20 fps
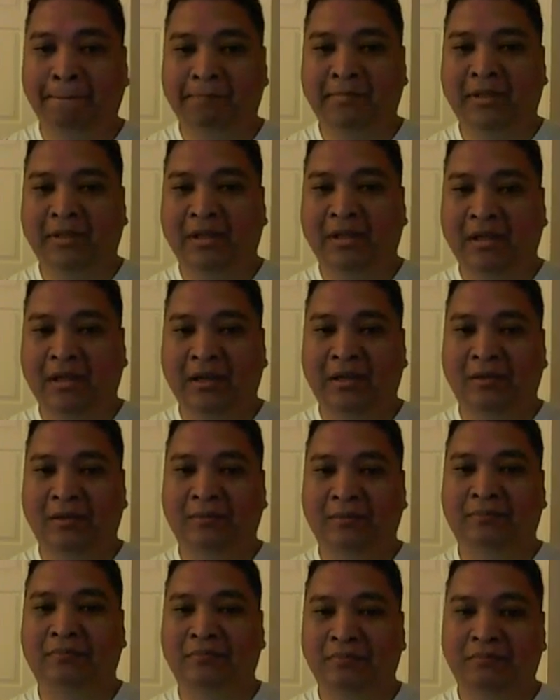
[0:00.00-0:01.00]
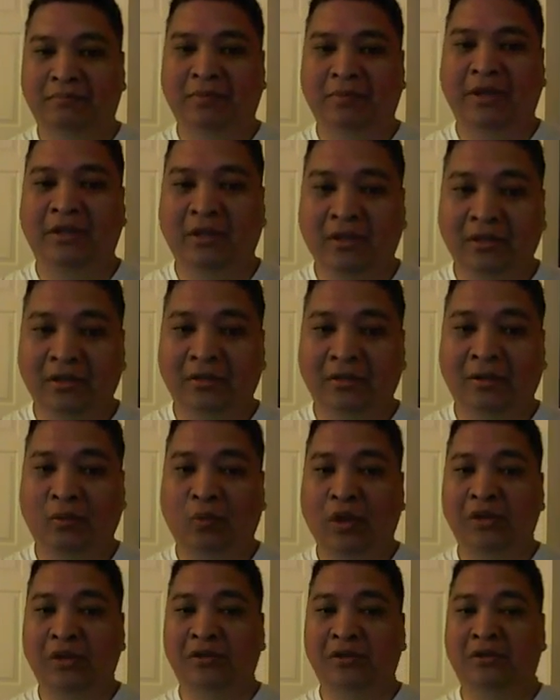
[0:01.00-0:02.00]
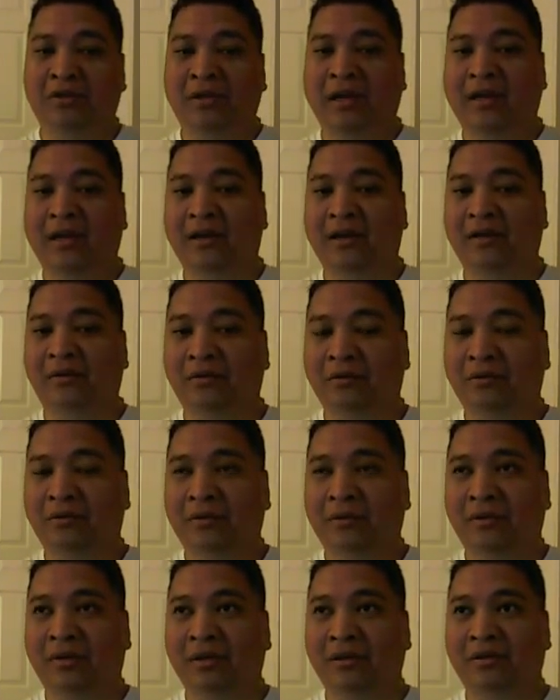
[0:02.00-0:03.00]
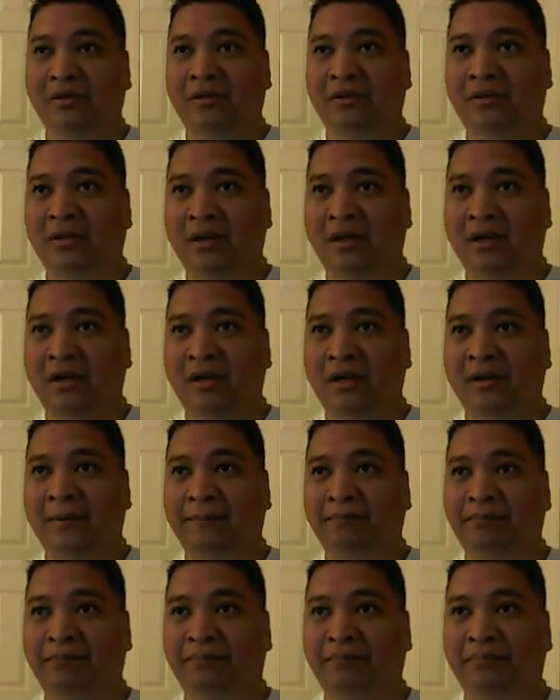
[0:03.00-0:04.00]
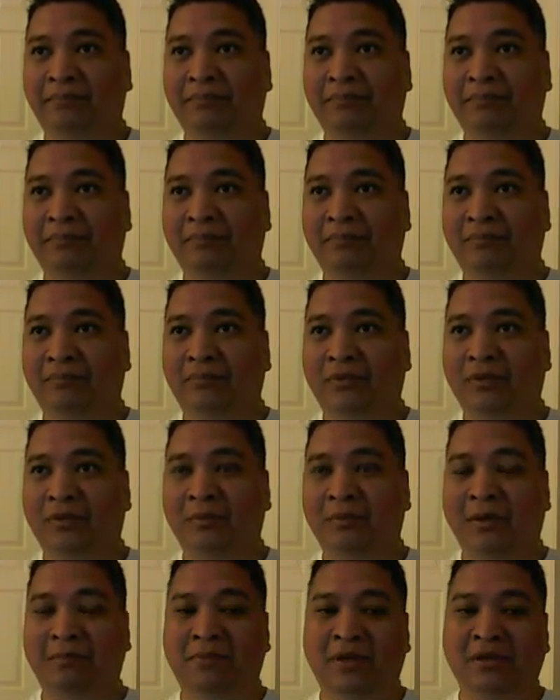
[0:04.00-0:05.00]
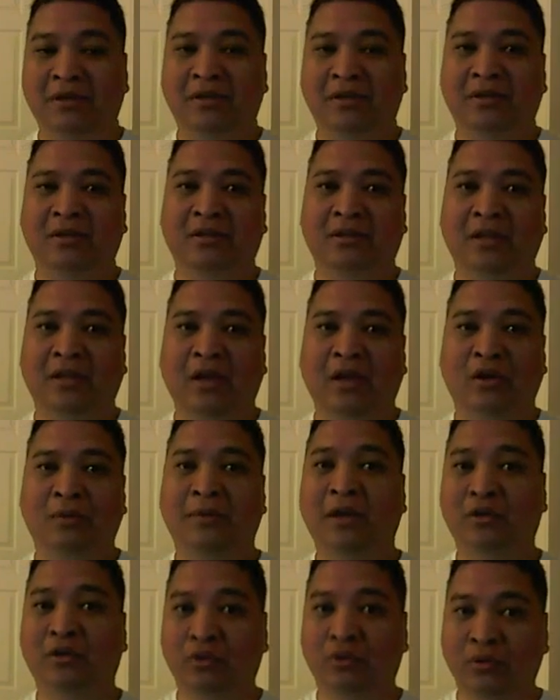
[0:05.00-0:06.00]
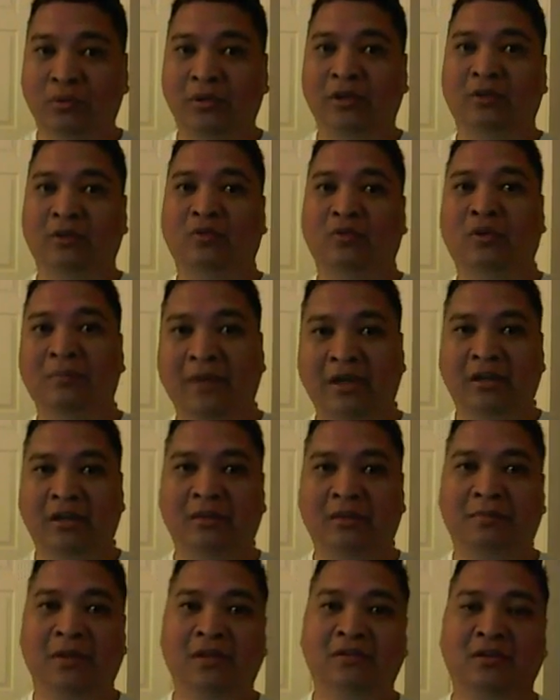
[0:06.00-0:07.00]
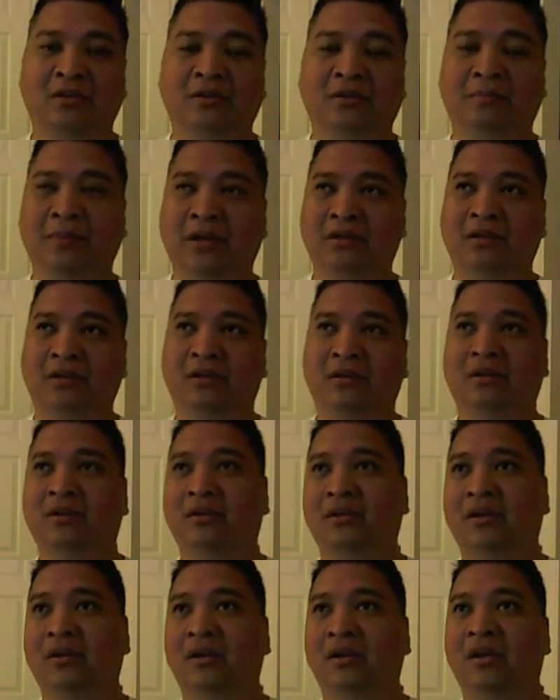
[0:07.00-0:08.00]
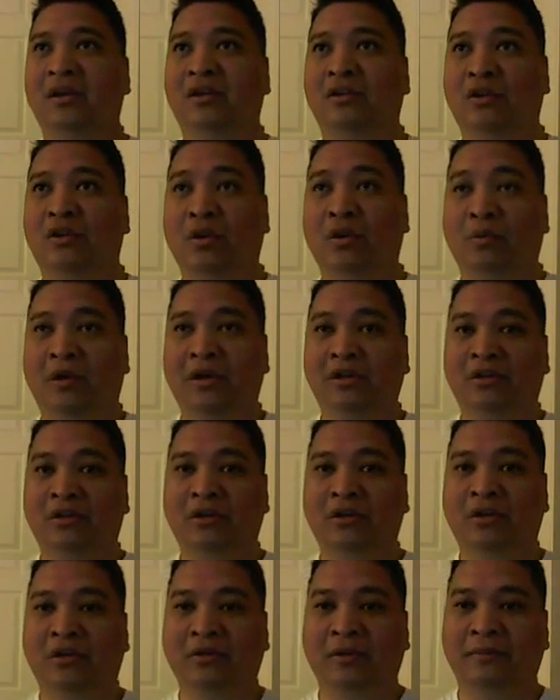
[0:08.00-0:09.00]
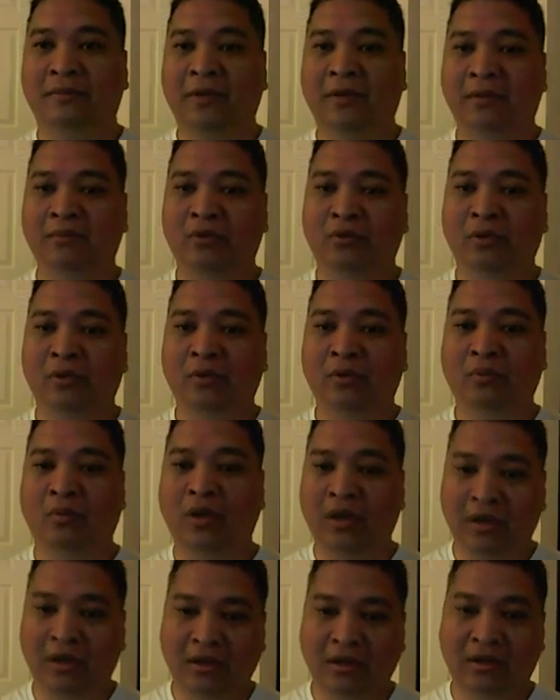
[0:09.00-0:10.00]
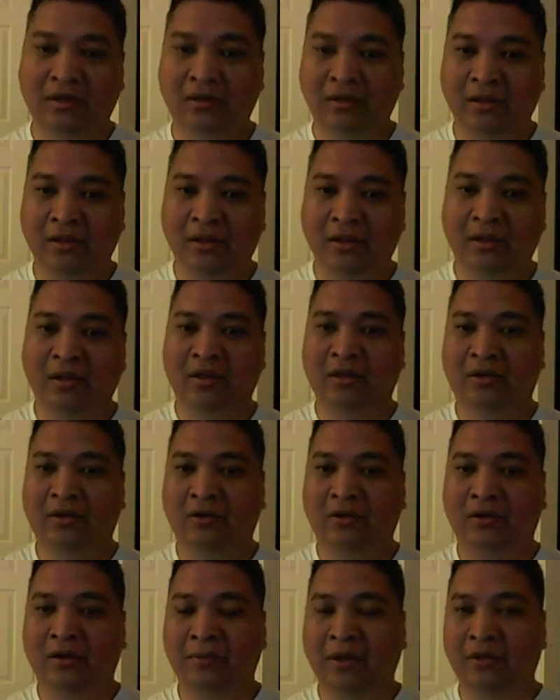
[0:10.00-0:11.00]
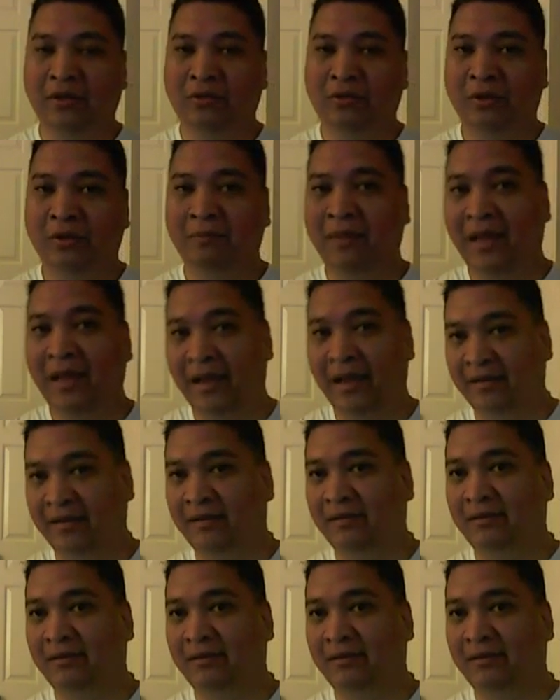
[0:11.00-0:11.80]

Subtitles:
And basically the question now is, to my budget, is how am I doing with my expenses, basically. So I wanted to know if I'm doing well or am I doing bad.